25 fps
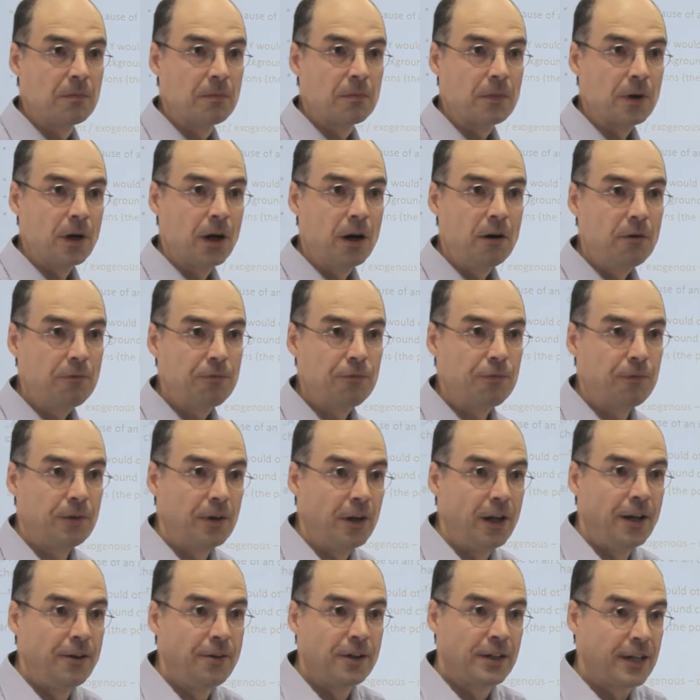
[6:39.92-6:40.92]
Yeah.
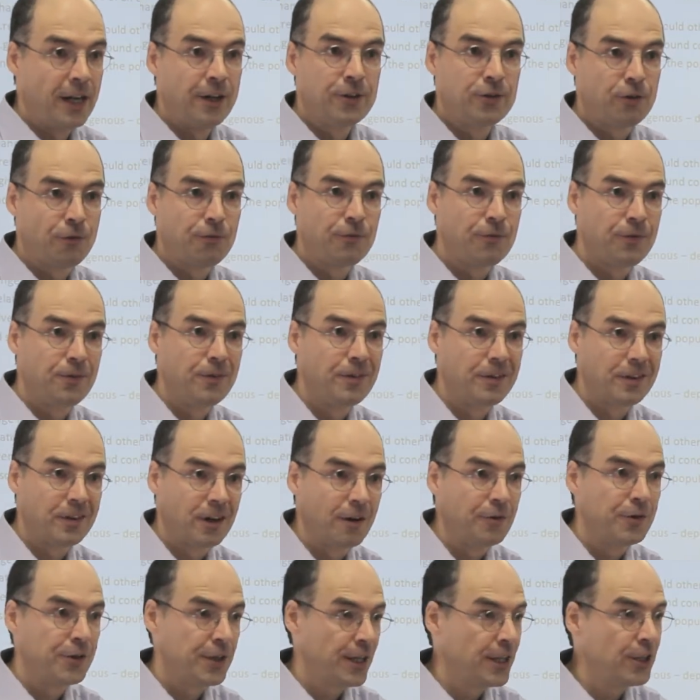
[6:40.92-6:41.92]
In the case of
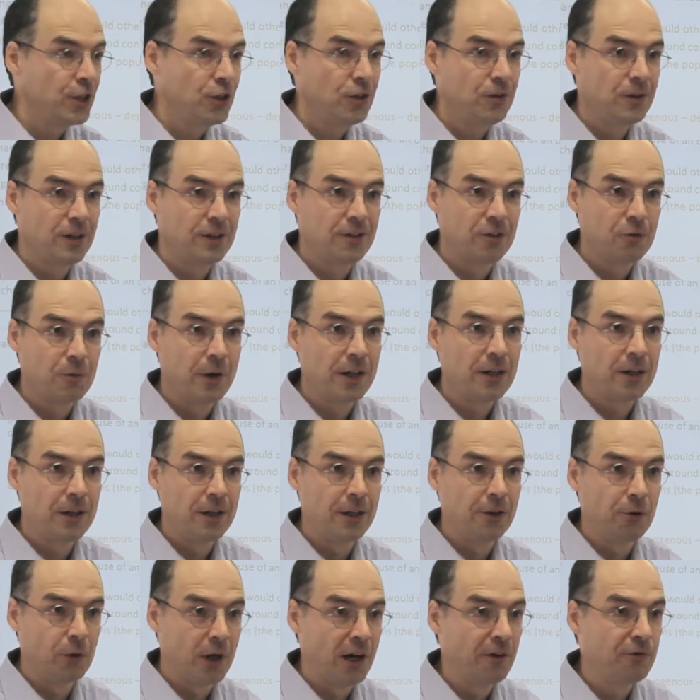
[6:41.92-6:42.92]
gravitation, that's quite clear.
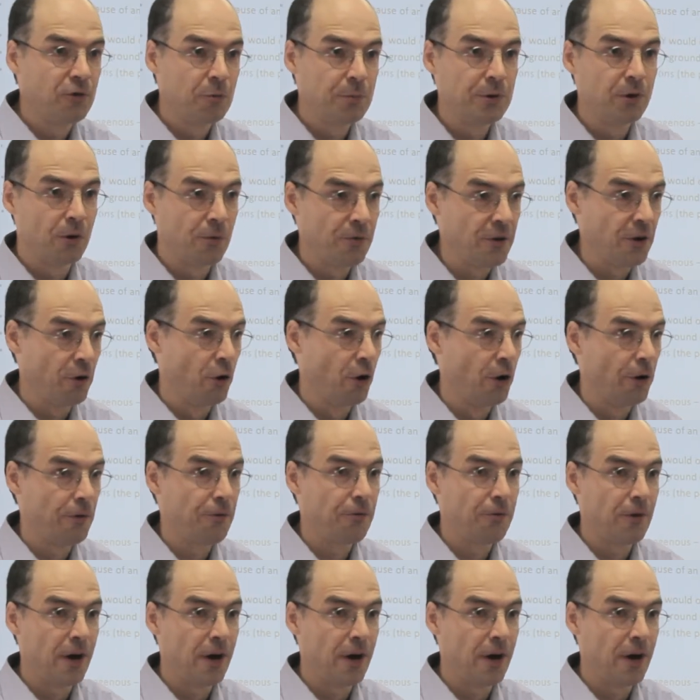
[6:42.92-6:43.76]
You have to be on the Earth.